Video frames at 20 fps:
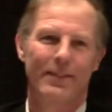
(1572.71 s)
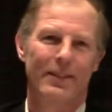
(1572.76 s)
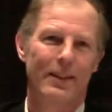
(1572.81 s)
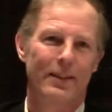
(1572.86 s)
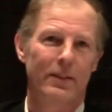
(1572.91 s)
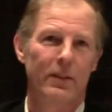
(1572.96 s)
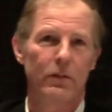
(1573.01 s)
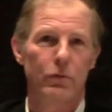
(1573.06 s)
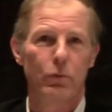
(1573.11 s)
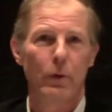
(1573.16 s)

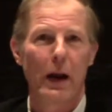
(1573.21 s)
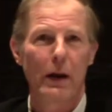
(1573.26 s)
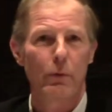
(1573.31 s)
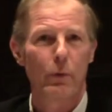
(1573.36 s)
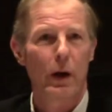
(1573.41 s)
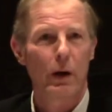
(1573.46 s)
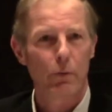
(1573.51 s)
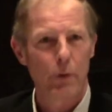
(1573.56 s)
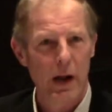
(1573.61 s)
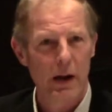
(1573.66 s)
This is
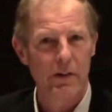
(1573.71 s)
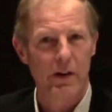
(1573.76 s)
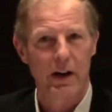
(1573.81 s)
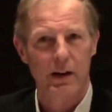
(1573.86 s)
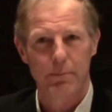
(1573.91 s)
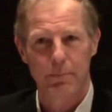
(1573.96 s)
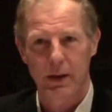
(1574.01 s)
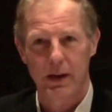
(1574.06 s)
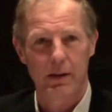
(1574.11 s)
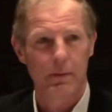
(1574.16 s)
right-wing
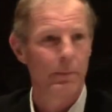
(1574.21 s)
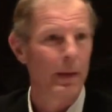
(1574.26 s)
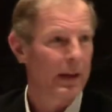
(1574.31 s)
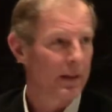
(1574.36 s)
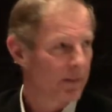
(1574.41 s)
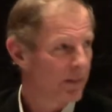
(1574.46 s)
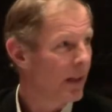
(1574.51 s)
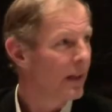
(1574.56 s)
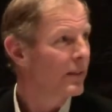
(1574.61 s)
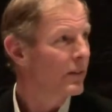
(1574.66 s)
rhetoric, but it
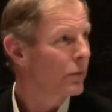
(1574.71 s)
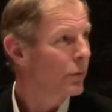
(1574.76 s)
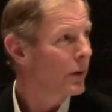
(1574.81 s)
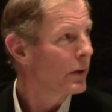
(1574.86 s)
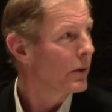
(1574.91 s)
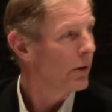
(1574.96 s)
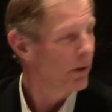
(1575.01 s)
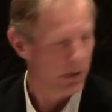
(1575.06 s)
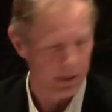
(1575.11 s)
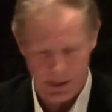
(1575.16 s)
makes sense
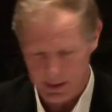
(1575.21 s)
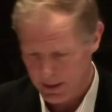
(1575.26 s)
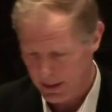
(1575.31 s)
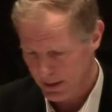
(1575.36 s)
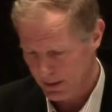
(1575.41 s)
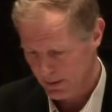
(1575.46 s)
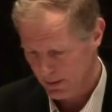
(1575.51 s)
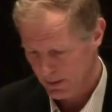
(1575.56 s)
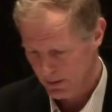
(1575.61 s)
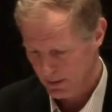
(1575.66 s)
when you're looking
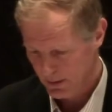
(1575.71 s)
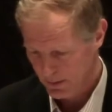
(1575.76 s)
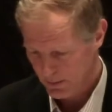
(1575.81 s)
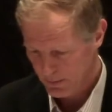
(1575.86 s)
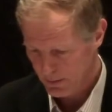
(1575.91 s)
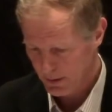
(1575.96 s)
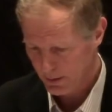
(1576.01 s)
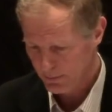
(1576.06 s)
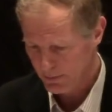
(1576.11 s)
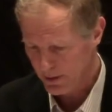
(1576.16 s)
at
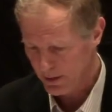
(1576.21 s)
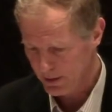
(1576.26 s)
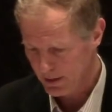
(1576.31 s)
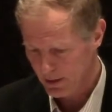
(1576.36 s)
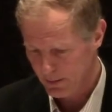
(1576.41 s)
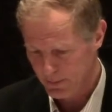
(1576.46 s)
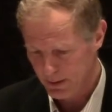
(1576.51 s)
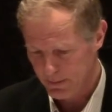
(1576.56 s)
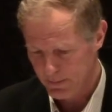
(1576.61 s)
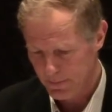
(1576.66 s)
what I'm
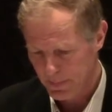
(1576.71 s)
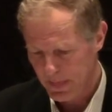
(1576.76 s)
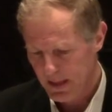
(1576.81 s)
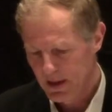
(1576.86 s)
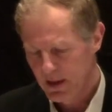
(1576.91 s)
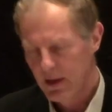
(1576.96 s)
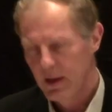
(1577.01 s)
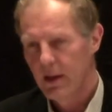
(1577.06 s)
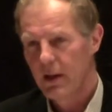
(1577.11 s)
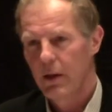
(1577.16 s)
talking about.
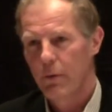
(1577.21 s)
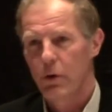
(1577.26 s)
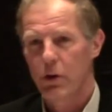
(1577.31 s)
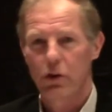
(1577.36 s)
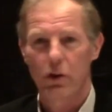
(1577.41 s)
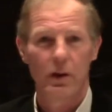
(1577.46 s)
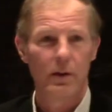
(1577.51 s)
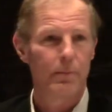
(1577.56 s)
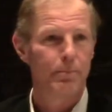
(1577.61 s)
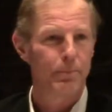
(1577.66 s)
We
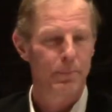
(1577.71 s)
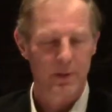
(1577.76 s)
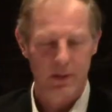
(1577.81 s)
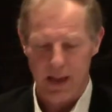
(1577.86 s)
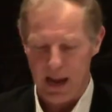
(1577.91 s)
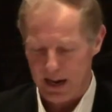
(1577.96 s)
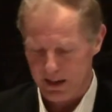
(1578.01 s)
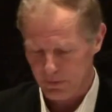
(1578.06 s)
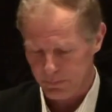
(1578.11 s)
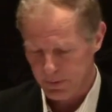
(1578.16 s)
shouldn't
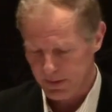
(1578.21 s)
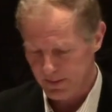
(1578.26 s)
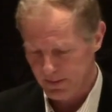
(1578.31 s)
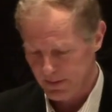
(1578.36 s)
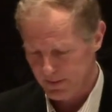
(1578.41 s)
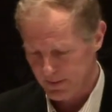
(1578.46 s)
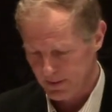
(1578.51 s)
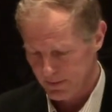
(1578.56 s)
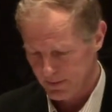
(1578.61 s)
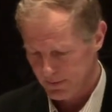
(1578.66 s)
tax
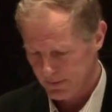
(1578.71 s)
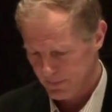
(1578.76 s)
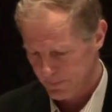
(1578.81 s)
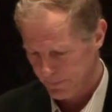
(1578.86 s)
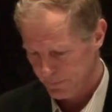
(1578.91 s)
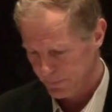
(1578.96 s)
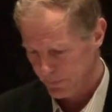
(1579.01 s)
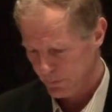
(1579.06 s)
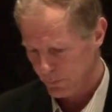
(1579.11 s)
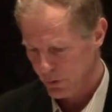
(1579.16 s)
businesses.
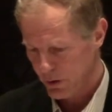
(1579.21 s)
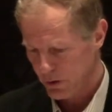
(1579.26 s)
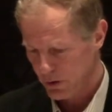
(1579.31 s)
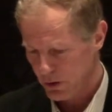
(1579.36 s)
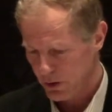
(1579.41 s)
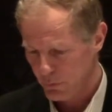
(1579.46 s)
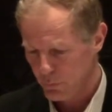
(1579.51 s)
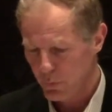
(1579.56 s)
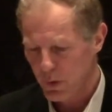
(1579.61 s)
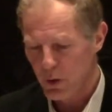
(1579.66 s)
We
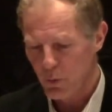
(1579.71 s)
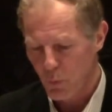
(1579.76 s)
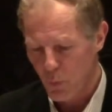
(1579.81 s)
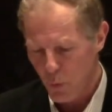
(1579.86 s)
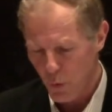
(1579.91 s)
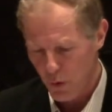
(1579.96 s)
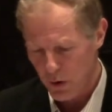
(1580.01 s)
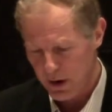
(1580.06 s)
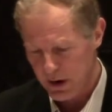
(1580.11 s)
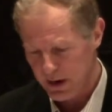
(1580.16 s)
should
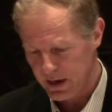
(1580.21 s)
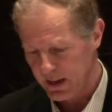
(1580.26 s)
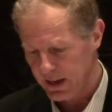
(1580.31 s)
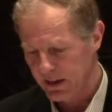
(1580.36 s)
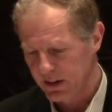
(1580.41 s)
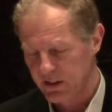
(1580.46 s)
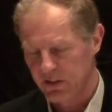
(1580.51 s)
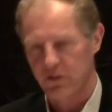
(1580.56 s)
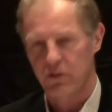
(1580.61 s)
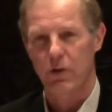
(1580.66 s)
reward
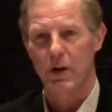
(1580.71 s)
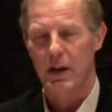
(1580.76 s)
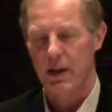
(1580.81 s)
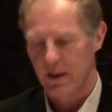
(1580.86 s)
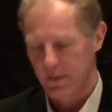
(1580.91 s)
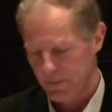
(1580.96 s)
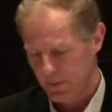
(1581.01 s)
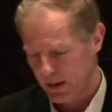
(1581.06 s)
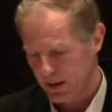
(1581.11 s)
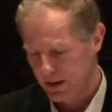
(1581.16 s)

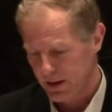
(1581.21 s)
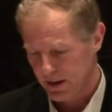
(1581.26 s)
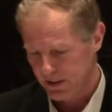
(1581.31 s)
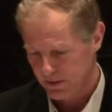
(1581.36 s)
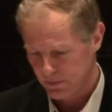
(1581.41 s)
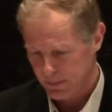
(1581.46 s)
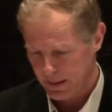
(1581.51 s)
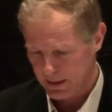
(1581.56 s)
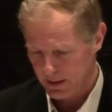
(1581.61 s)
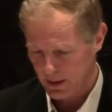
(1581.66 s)
industry and
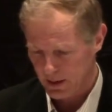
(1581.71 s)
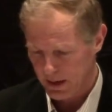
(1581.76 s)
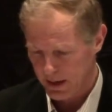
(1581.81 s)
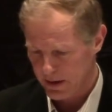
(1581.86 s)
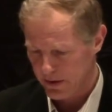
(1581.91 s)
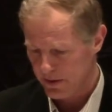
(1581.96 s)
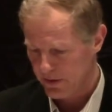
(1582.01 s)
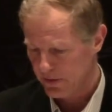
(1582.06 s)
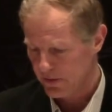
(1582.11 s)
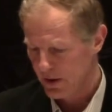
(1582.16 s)
not
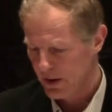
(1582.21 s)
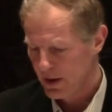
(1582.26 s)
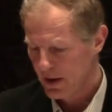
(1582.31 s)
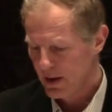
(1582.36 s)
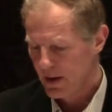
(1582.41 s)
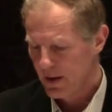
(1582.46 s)
speculators.